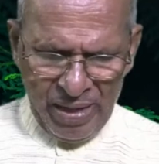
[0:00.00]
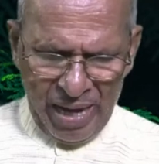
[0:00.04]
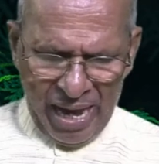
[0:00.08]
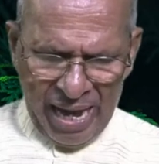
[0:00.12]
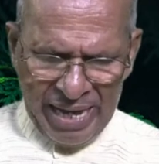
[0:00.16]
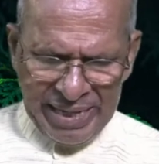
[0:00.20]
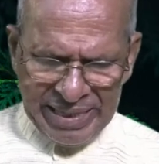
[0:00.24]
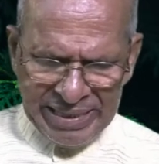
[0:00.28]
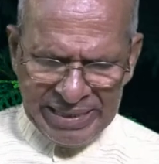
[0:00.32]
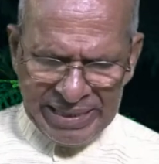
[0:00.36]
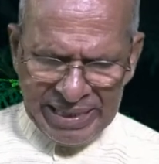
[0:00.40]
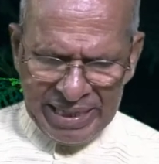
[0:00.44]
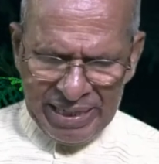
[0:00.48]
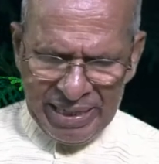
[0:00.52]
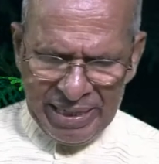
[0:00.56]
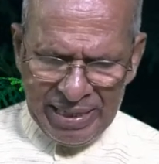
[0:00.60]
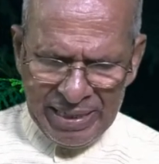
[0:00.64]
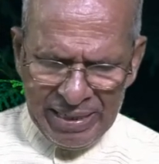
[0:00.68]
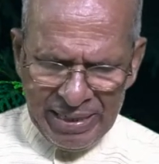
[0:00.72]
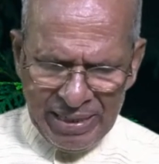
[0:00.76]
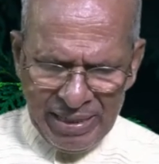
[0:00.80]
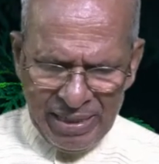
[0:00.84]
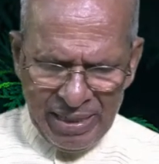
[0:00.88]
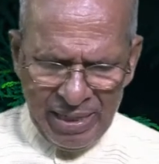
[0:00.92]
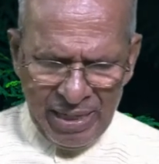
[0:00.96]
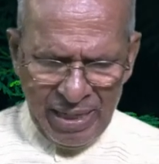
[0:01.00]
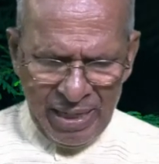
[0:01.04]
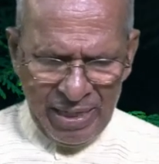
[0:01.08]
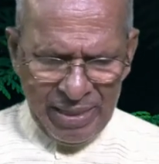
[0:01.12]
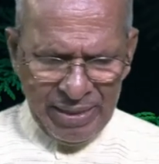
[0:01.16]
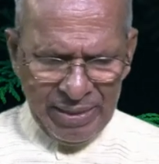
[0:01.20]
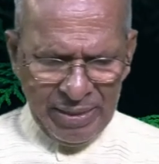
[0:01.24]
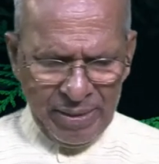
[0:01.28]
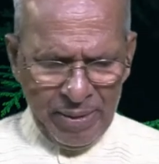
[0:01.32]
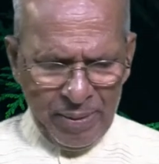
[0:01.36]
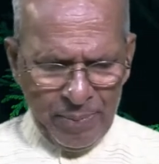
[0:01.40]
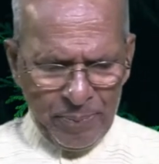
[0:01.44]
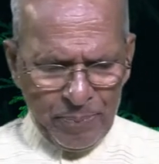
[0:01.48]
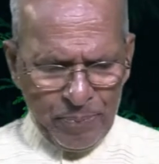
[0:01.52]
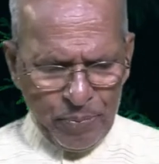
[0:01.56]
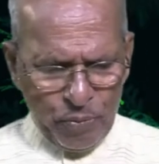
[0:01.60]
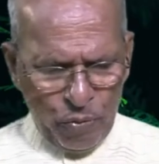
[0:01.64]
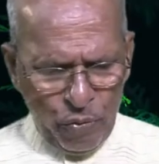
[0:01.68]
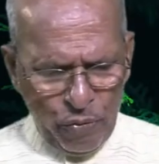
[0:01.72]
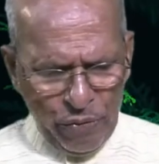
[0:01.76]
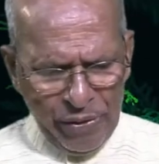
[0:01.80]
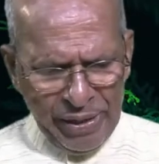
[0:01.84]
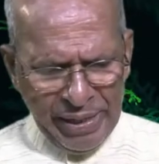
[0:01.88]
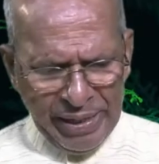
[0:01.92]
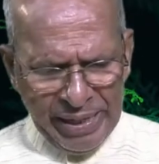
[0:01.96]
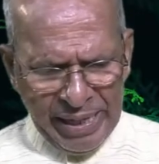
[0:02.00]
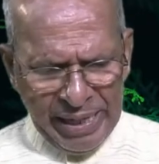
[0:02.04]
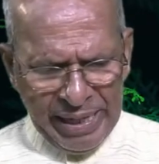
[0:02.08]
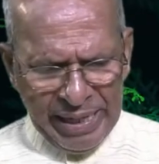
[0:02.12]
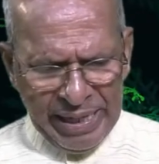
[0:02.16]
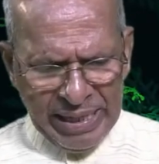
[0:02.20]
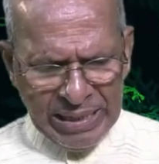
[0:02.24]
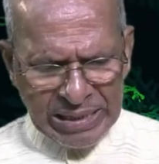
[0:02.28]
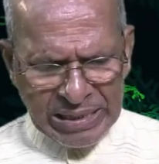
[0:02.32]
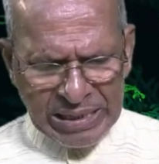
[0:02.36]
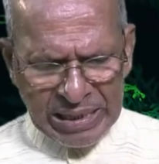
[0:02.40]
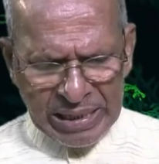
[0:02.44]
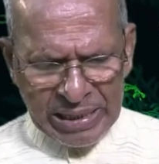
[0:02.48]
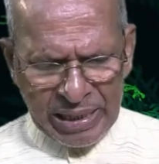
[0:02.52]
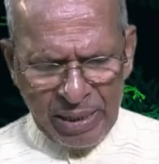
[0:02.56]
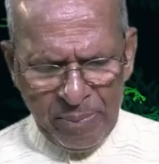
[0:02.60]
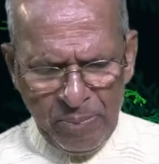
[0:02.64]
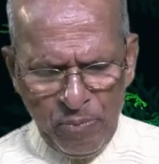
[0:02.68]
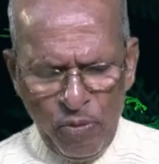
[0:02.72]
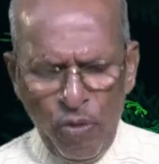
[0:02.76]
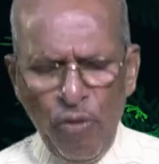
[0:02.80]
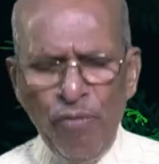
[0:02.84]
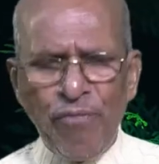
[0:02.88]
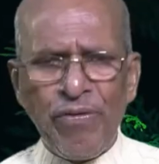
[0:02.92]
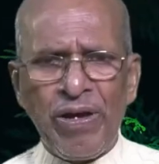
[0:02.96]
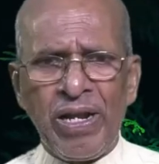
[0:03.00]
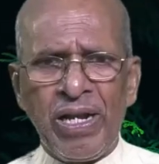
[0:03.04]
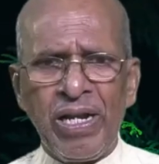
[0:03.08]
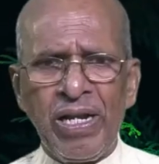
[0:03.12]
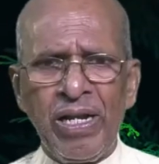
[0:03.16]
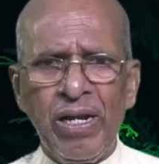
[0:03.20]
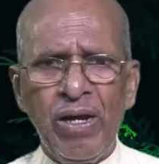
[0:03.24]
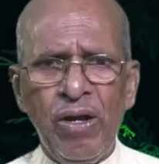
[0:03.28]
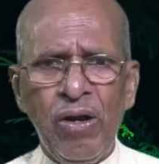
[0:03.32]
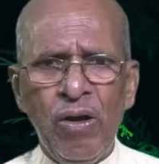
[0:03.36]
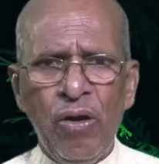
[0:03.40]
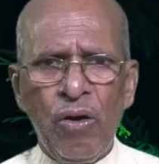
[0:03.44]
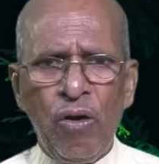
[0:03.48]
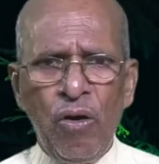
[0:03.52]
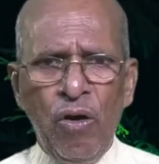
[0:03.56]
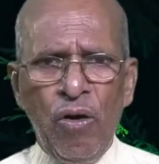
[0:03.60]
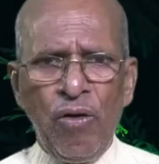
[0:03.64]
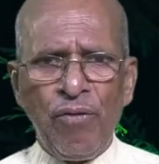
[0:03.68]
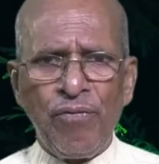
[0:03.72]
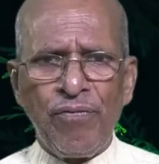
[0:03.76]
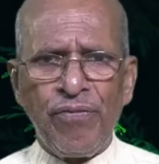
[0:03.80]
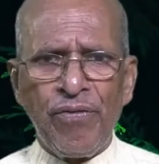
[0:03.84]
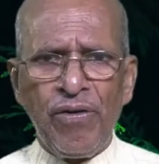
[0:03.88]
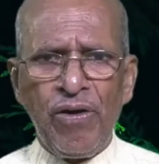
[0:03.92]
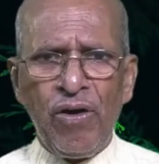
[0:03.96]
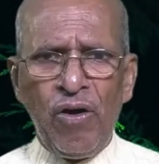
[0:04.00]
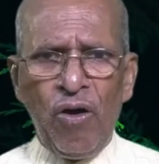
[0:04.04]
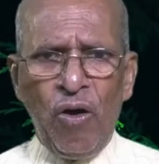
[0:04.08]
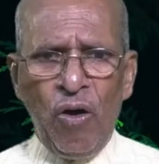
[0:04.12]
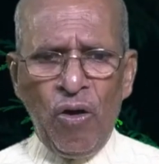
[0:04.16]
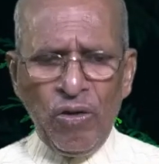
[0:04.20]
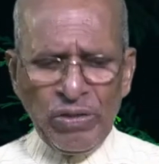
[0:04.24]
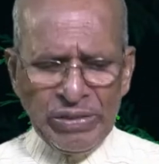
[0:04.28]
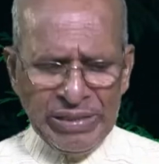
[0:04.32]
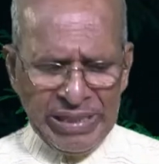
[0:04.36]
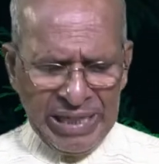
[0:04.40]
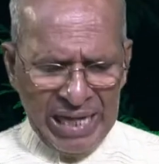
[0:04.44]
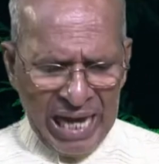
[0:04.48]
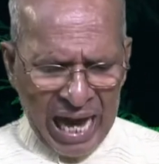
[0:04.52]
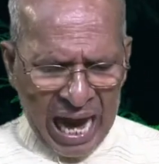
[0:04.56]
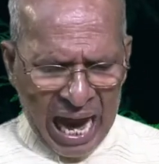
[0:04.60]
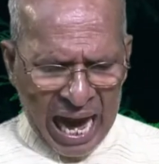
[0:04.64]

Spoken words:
And pruning is a removal of all the